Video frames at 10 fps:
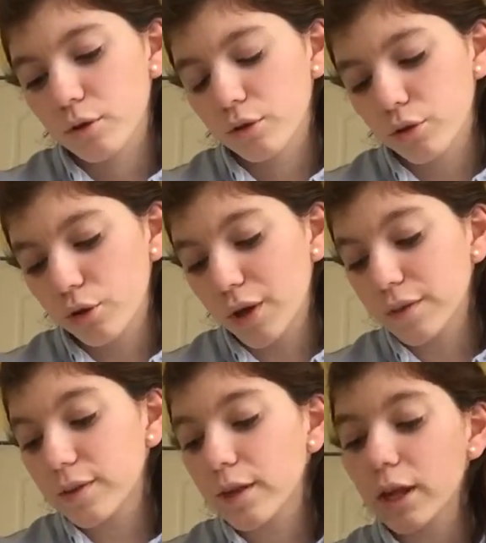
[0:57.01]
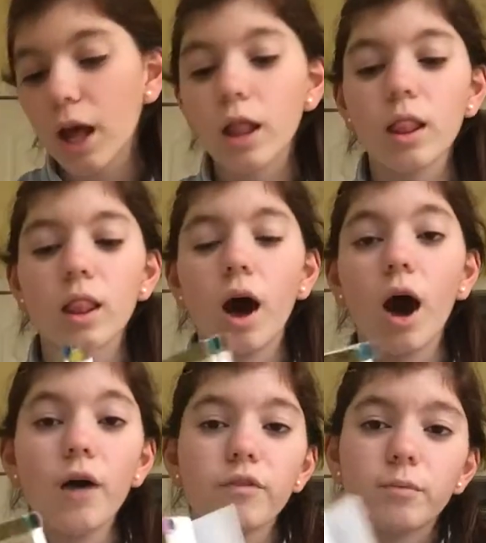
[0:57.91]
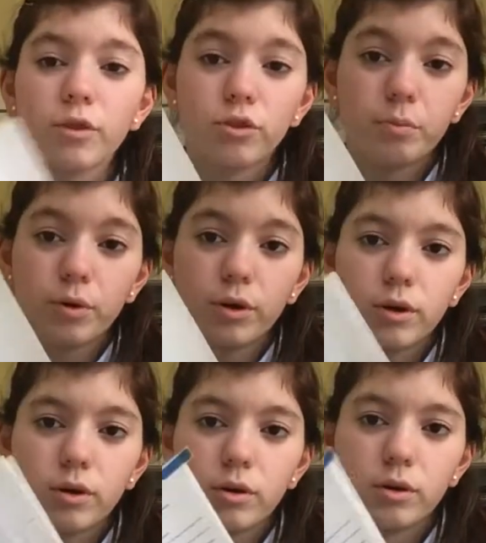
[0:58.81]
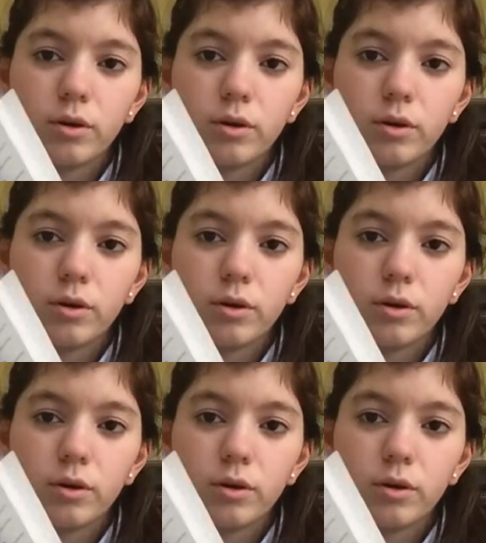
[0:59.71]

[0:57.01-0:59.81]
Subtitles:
So you have to say a lot from this book.